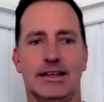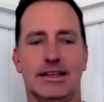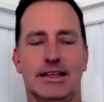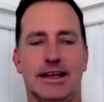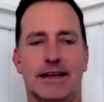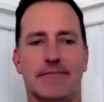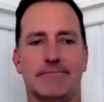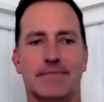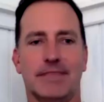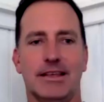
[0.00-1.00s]
Yeah.
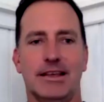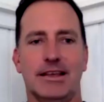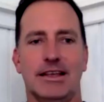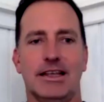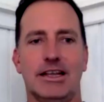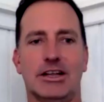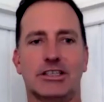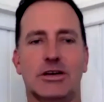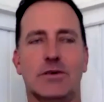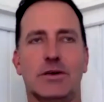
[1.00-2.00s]

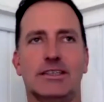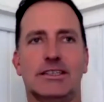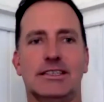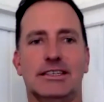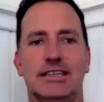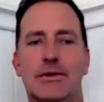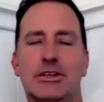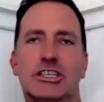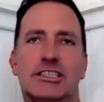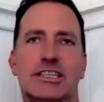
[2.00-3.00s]
So it was
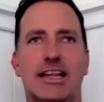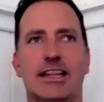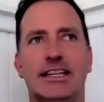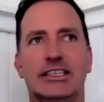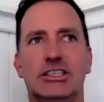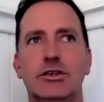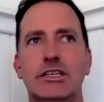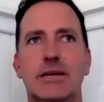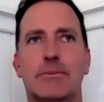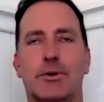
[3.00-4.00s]
just that this
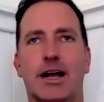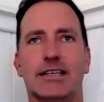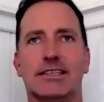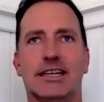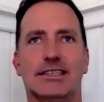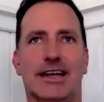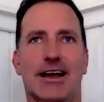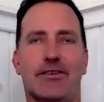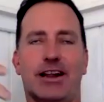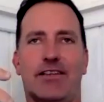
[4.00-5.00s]
unique process
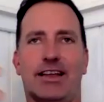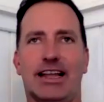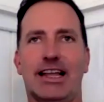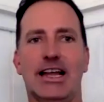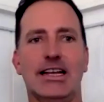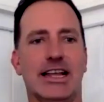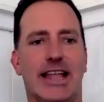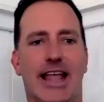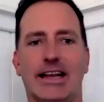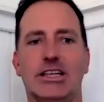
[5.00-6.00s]
of kind of like a kid in a
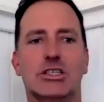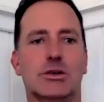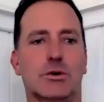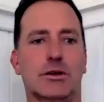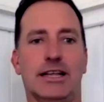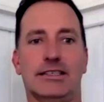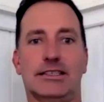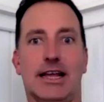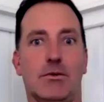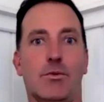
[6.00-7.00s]
candy store that's
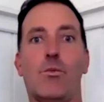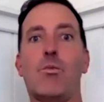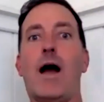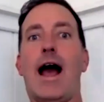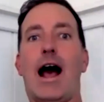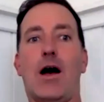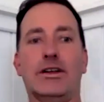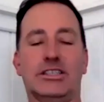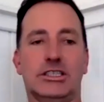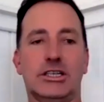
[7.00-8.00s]
like, wow,
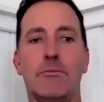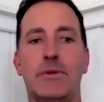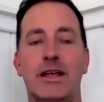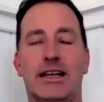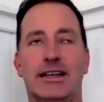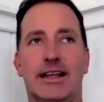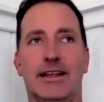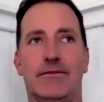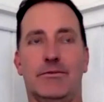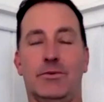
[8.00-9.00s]
it's so big.
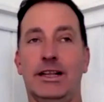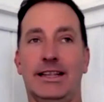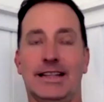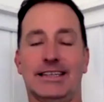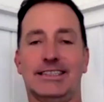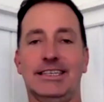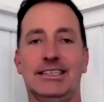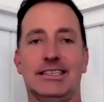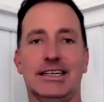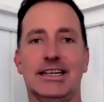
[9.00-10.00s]
And really in that
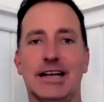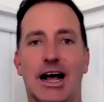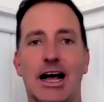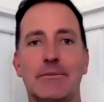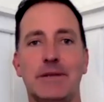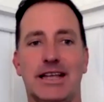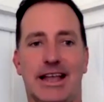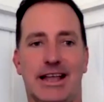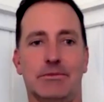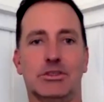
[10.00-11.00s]
season, God
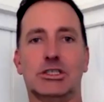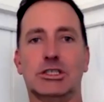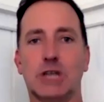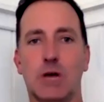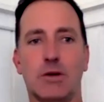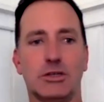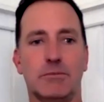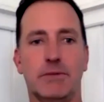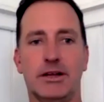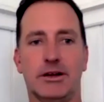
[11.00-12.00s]
became so much
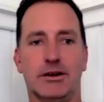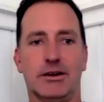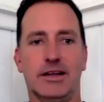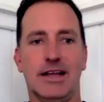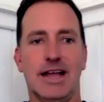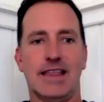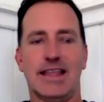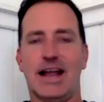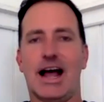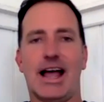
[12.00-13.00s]
bigger
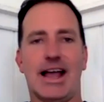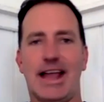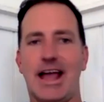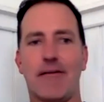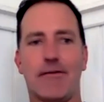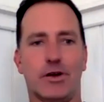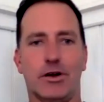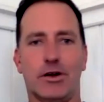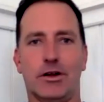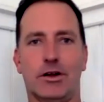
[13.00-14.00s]
than I had ever